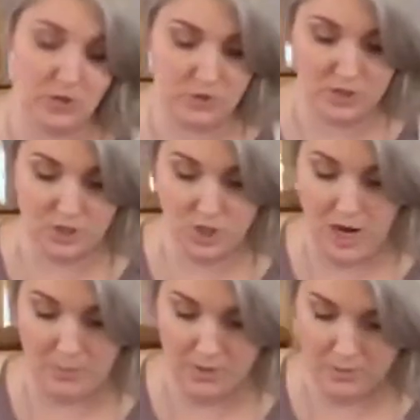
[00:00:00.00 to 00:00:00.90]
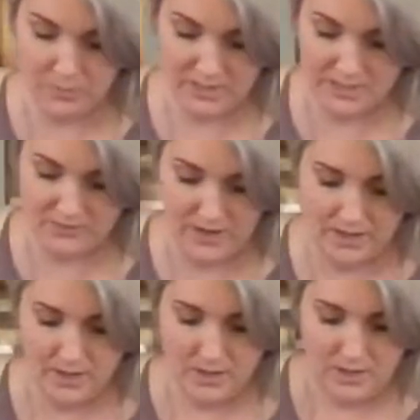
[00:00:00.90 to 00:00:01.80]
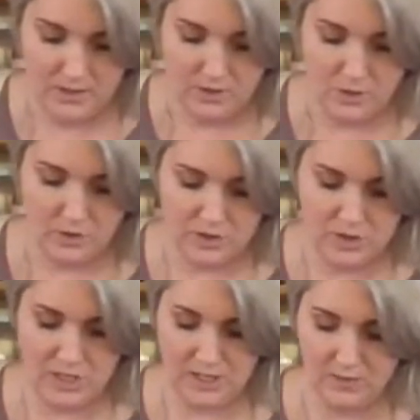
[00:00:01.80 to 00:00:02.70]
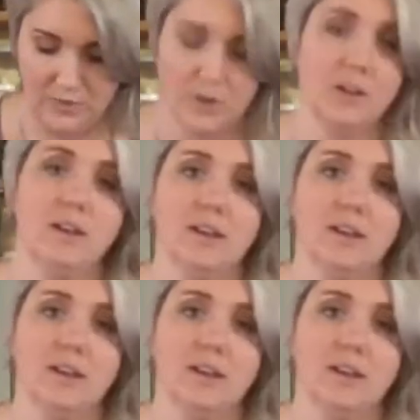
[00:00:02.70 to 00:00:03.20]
used the chopper, but that's fine. You can cheat if you're